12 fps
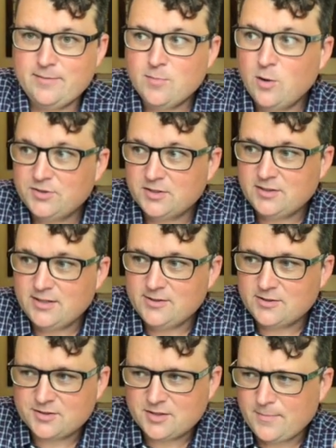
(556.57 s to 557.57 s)
Moses is
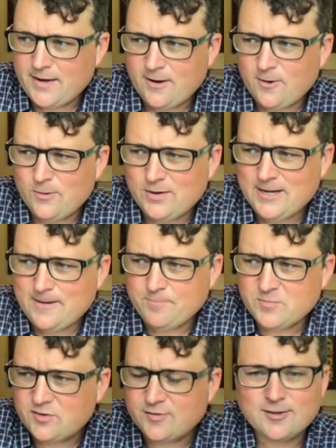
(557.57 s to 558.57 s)
somehow
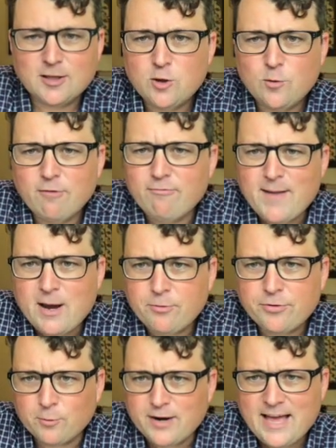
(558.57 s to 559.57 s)
slow of
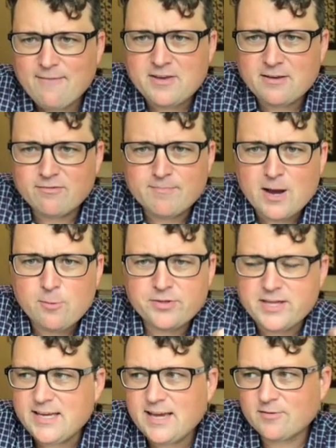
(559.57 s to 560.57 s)
mouth or heavy of mouth.
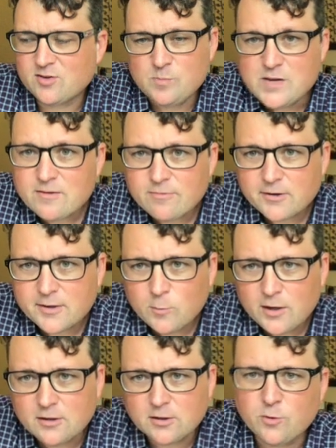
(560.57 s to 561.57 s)
He can't speak very
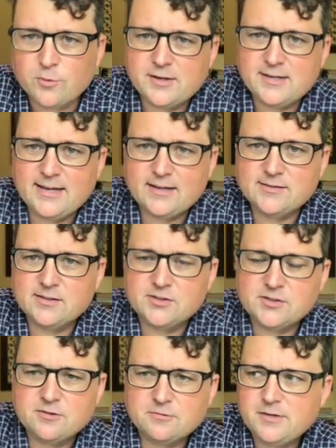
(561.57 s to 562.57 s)
well, according to
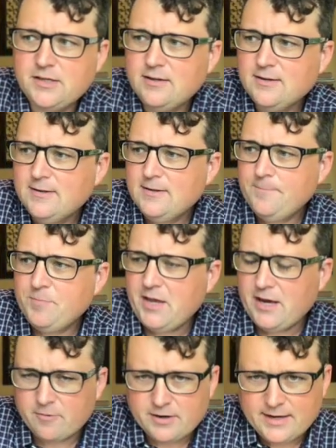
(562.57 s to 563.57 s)
Exodus 3.
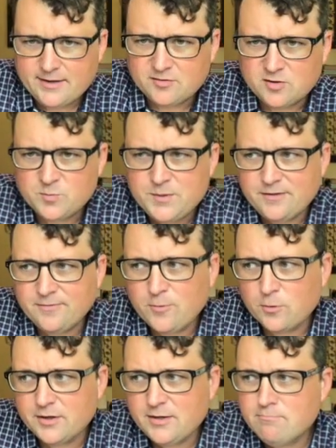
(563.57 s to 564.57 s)
Aaron has to speak
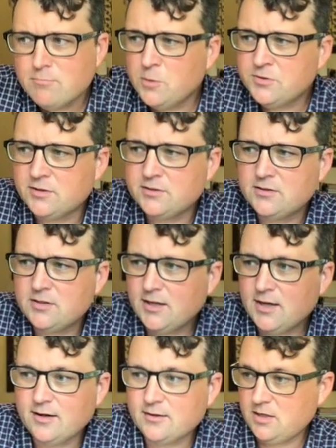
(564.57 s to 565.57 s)
for him. Moses
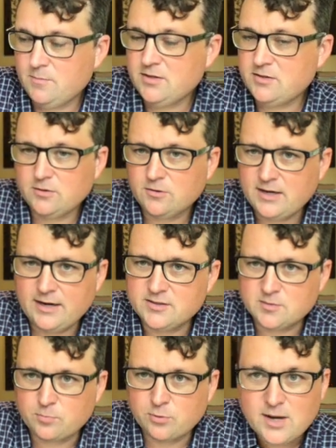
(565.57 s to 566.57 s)
commits all kinds
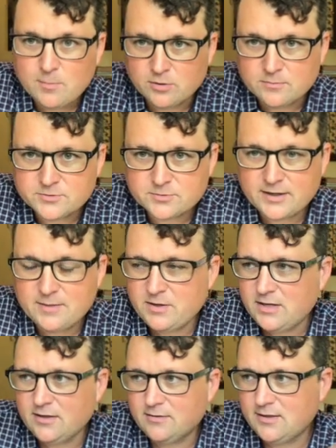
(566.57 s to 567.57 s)
of problems, right? I
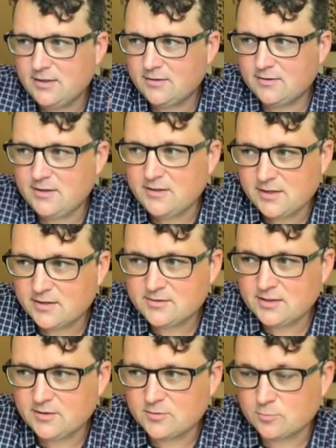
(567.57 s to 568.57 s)
mean, he does
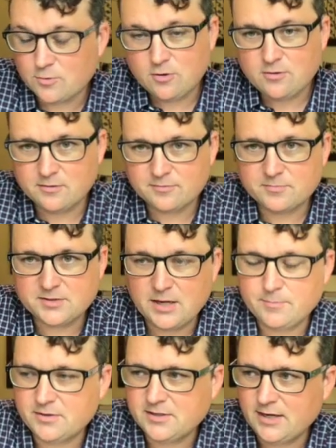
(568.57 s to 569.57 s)
things wrong from time
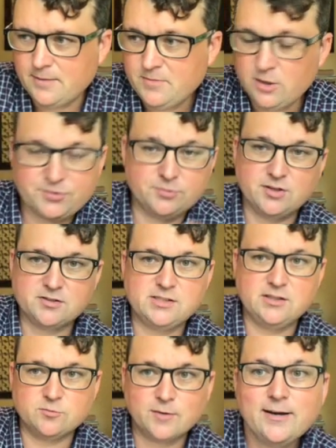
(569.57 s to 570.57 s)
to time. He also does
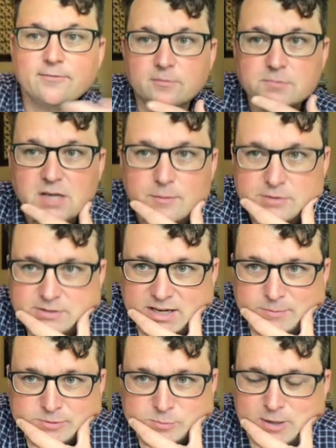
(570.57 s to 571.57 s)
things right from time to time
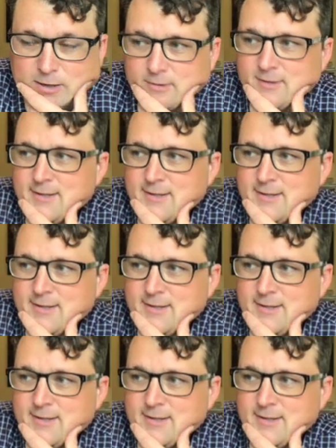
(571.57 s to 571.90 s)
as well.